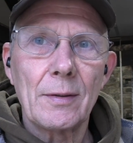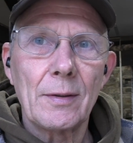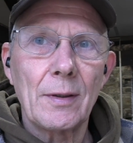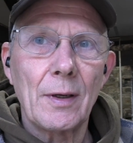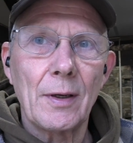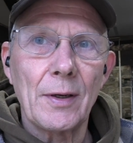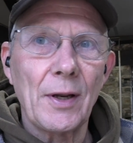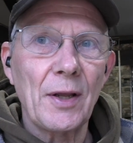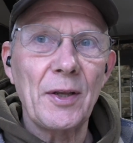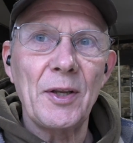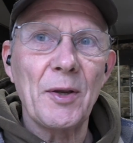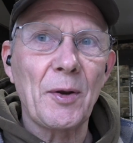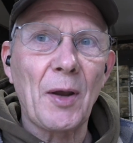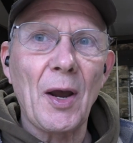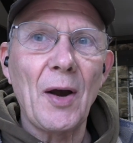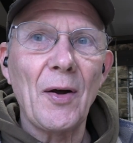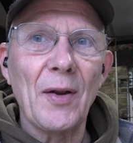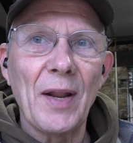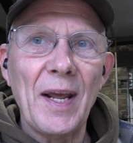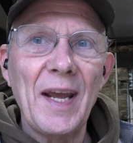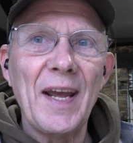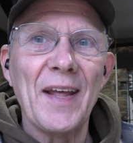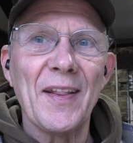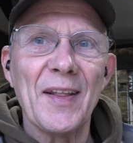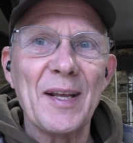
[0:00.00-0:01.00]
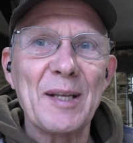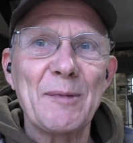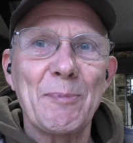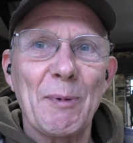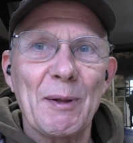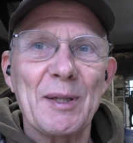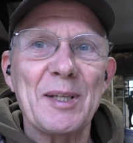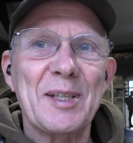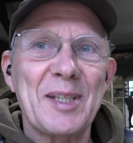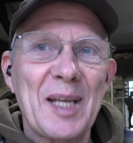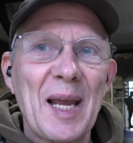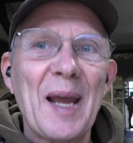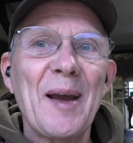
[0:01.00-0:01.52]
I know you can't hear this, but the
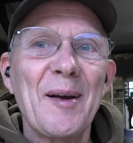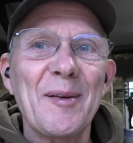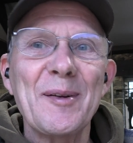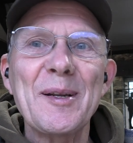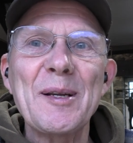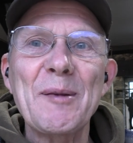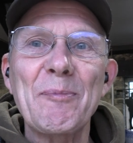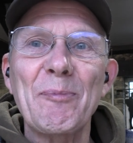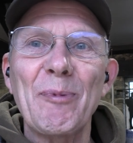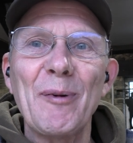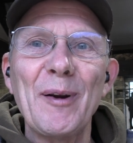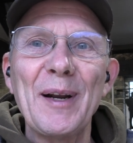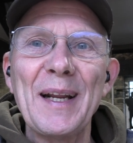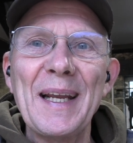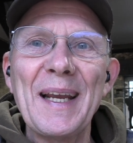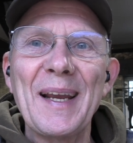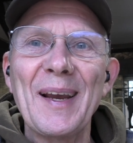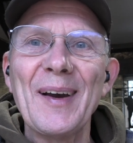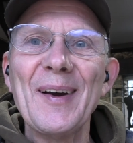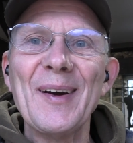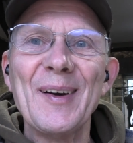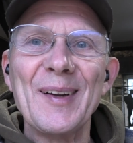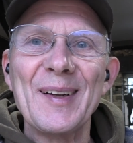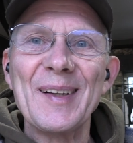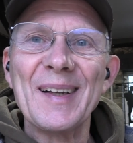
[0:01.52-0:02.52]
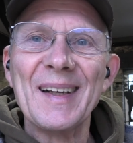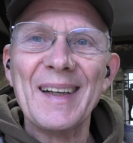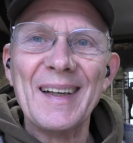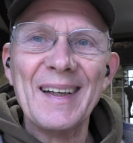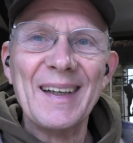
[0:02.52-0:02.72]
sound is pretty good.